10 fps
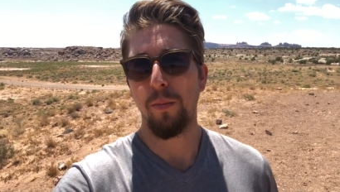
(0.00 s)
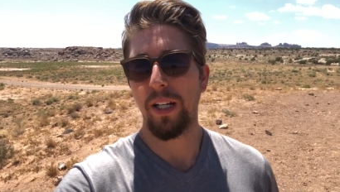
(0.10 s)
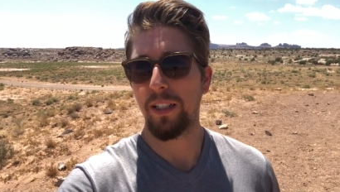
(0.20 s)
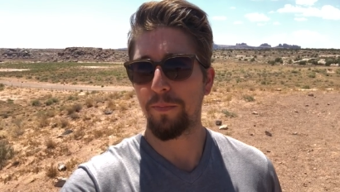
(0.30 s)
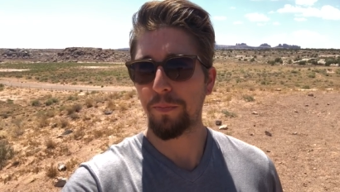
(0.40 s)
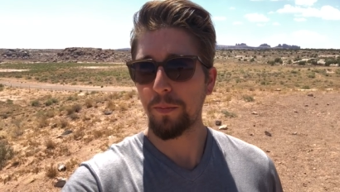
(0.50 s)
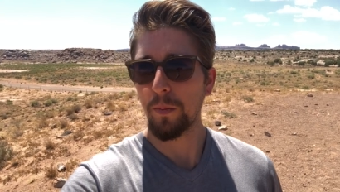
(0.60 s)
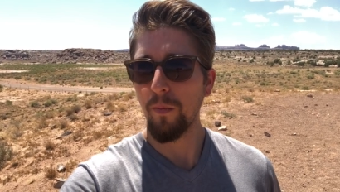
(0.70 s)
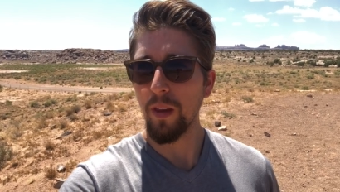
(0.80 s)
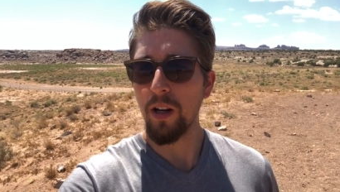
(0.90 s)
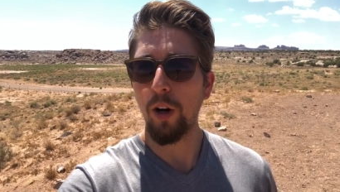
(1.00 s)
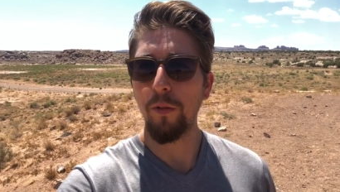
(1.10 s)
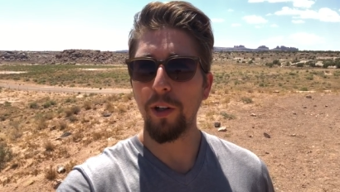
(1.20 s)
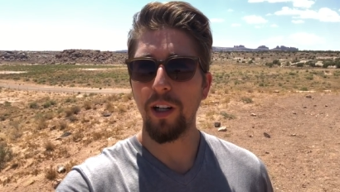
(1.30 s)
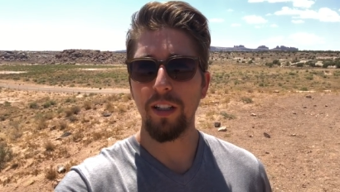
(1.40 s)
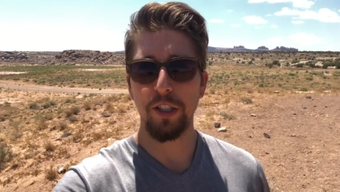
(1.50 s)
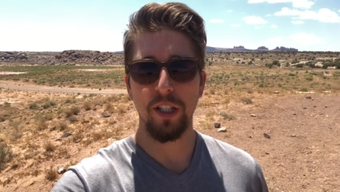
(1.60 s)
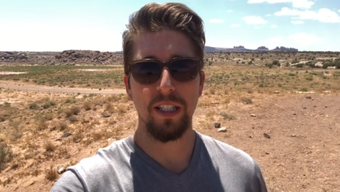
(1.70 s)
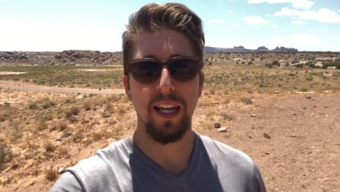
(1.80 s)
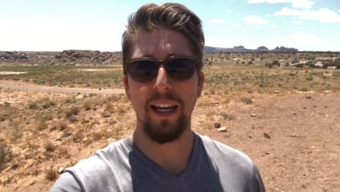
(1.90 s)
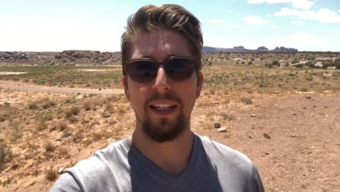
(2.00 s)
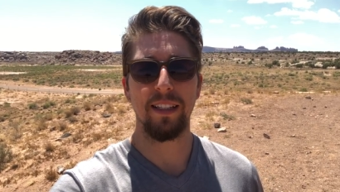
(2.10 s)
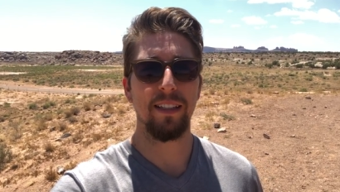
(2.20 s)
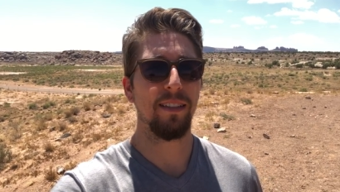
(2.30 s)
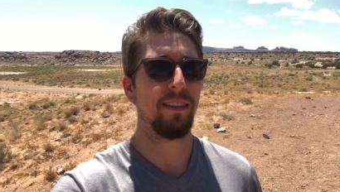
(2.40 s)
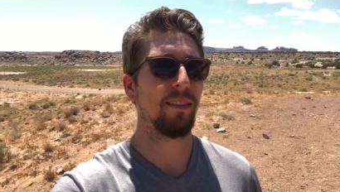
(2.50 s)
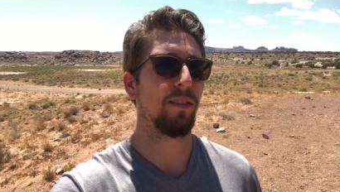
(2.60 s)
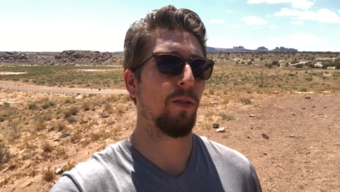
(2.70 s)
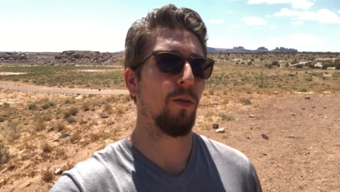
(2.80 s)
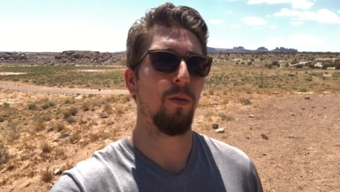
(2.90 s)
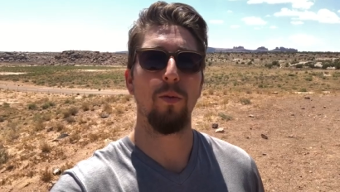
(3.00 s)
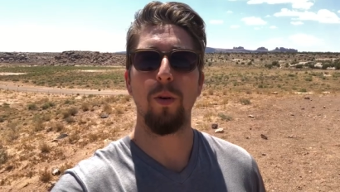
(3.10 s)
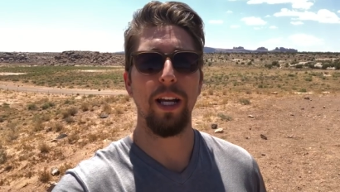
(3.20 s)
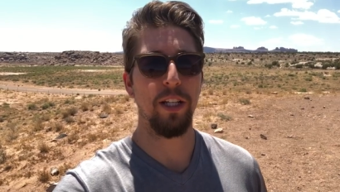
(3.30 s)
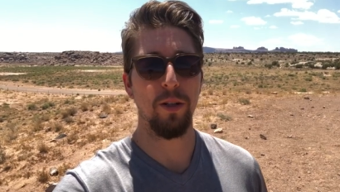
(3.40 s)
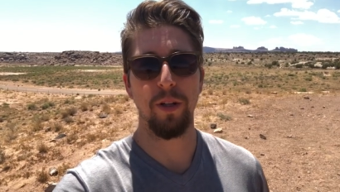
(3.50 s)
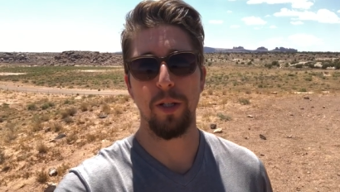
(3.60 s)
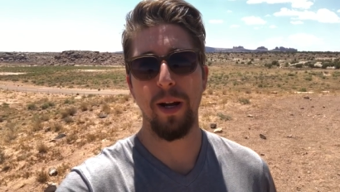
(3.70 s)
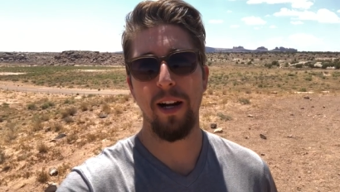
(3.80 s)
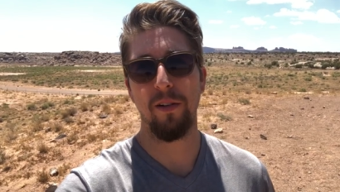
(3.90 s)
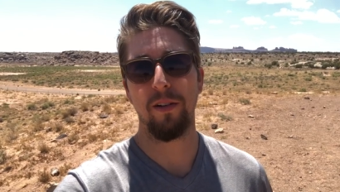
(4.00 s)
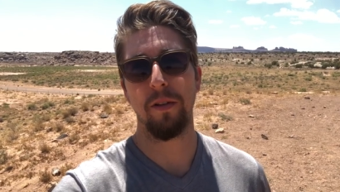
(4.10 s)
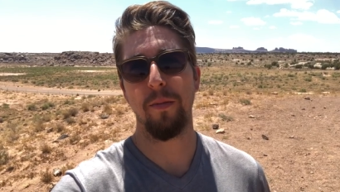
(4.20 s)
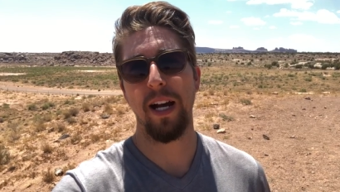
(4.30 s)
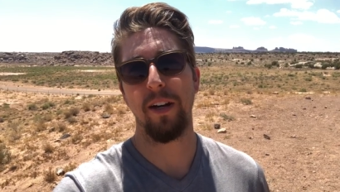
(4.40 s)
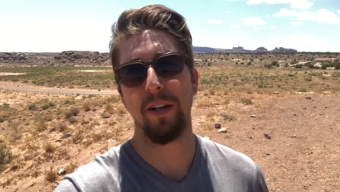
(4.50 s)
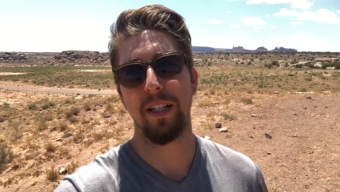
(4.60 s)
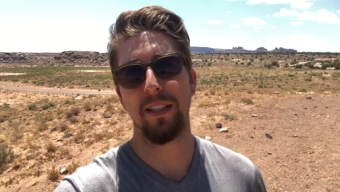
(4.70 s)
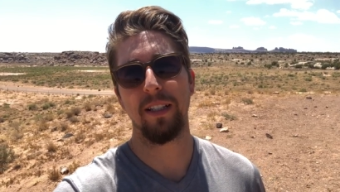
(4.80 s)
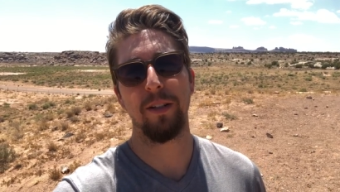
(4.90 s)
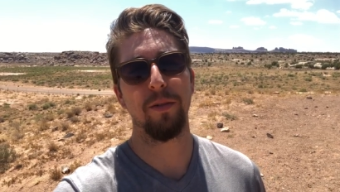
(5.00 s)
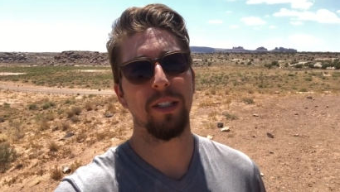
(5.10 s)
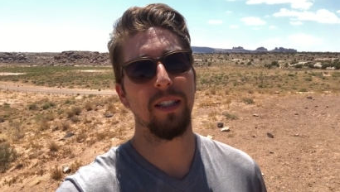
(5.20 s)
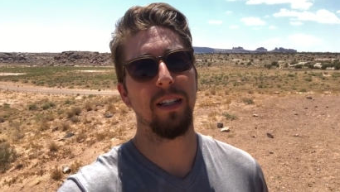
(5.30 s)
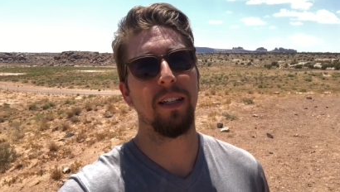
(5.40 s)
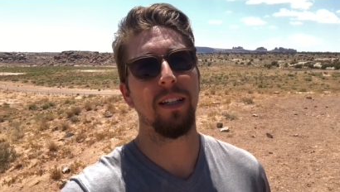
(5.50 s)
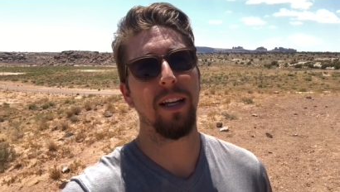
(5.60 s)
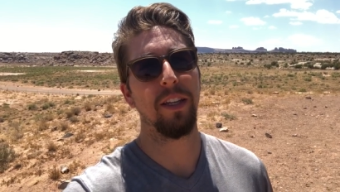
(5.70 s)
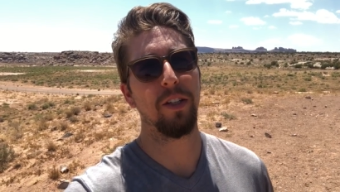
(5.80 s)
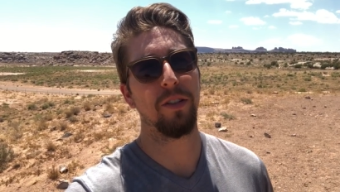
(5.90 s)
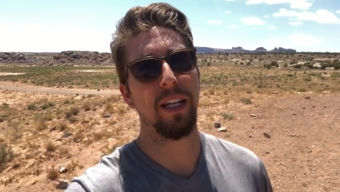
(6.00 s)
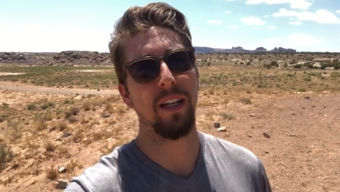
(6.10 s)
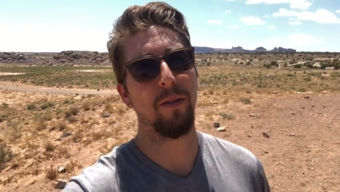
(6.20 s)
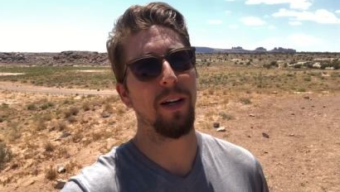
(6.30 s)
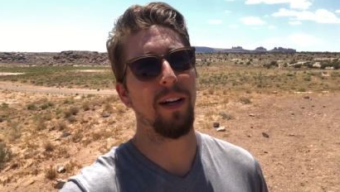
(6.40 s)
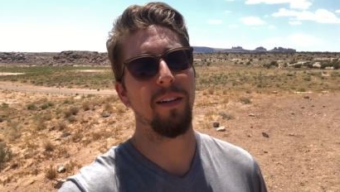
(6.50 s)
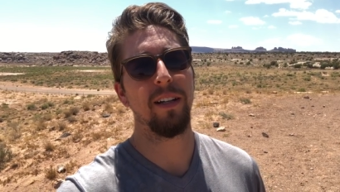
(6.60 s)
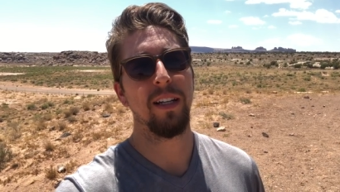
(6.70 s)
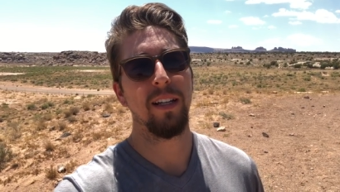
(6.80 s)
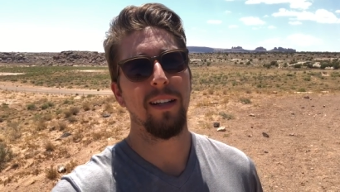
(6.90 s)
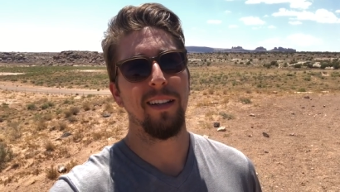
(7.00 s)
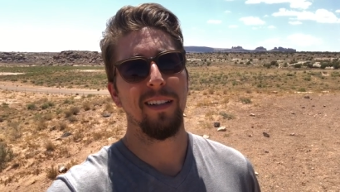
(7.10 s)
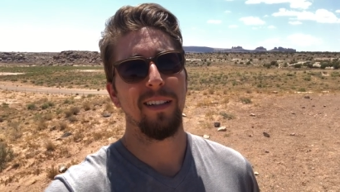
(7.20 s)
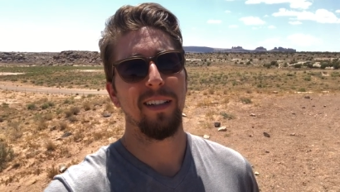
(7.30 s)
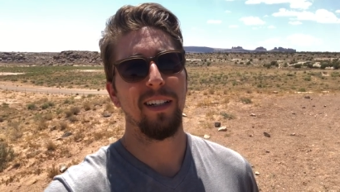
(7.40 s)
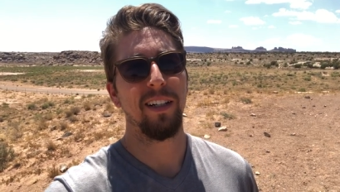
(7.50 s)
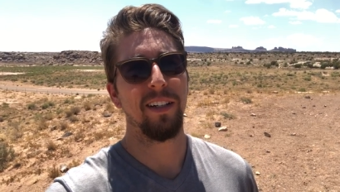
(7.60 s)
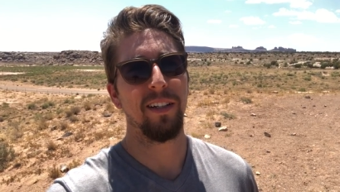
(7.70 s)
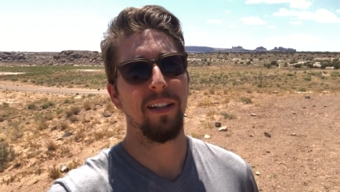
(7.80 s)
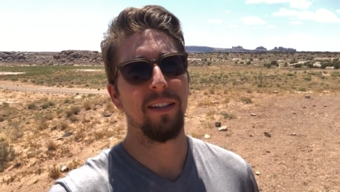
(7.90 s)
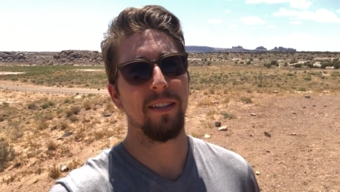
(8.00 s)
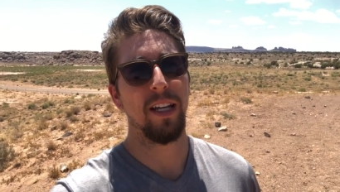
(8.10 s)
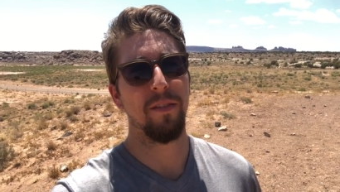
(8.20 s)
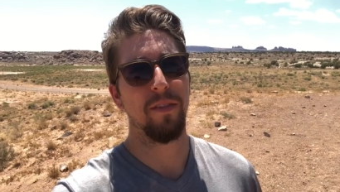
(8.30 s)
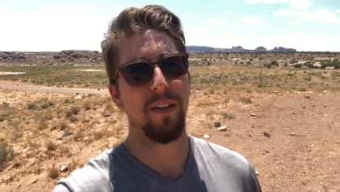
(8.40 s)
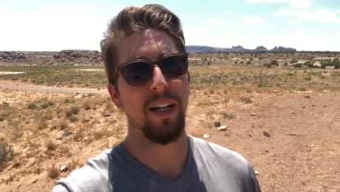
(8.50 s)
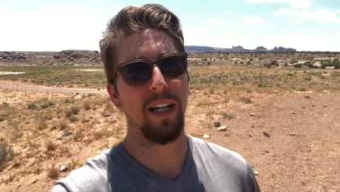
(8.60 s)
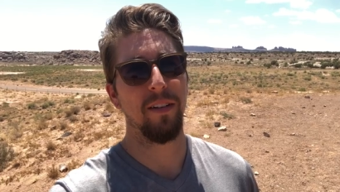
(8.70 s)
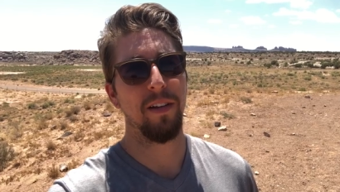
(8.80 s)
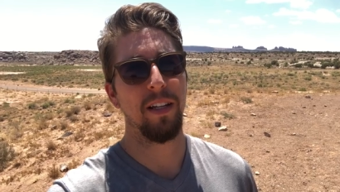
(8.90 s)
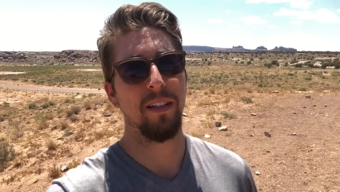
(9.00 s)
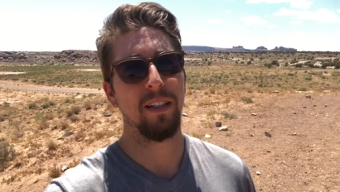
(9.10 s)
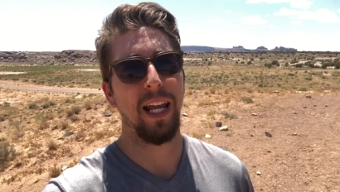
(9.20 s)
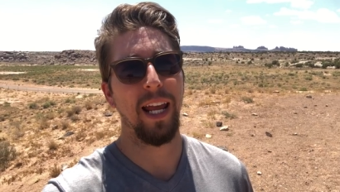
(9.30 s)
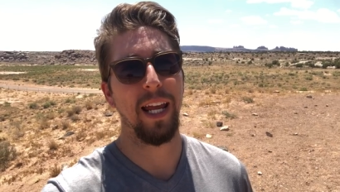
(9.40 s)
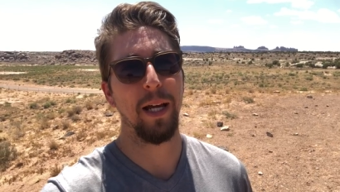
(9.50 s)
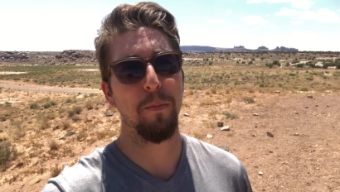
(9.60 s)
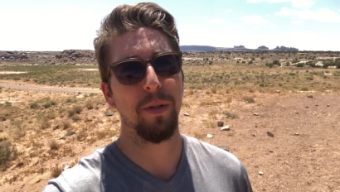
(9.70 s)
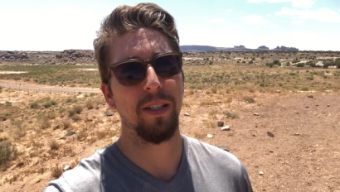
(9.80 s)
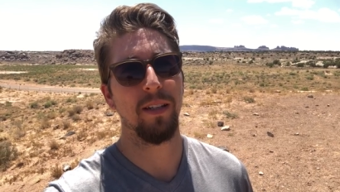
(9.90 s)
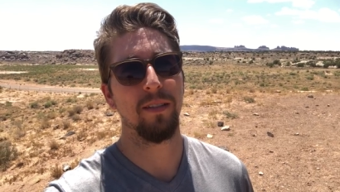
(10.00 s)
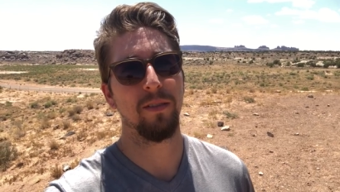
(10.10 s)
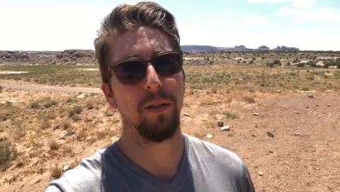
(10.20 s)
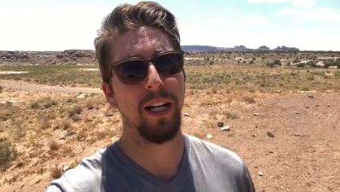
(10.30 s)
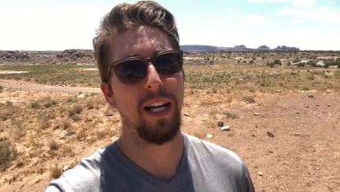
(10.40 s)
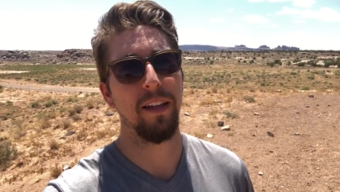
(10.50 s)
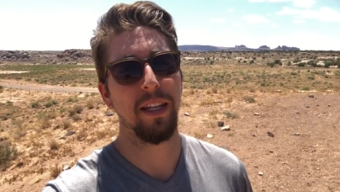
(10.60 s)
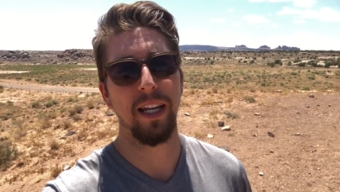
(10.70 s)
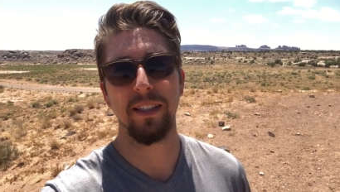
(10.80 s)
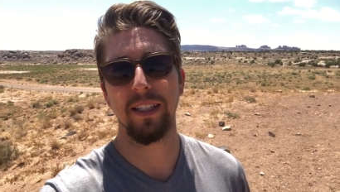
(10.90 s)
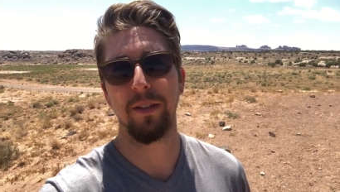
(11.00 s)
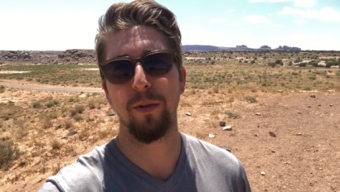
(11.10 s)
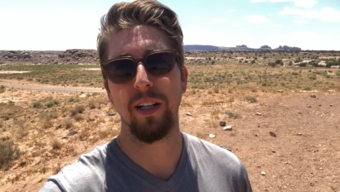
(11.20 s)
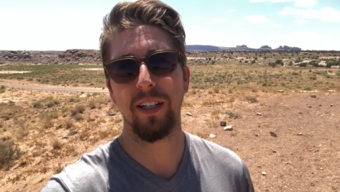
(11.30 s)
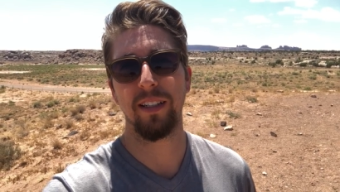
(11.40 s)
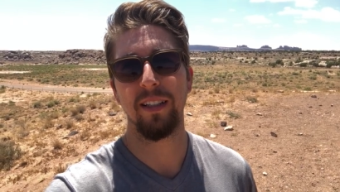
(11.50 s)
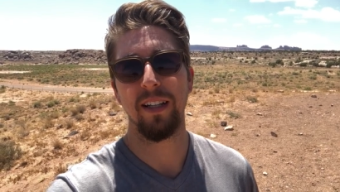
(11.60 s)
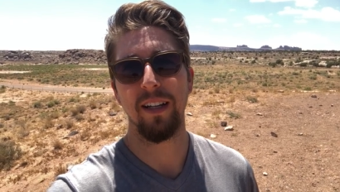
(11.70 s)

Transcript: But overall, it just takes way too much power from the batteries. It was, I think it was taking around 175 amps when I had the AC running.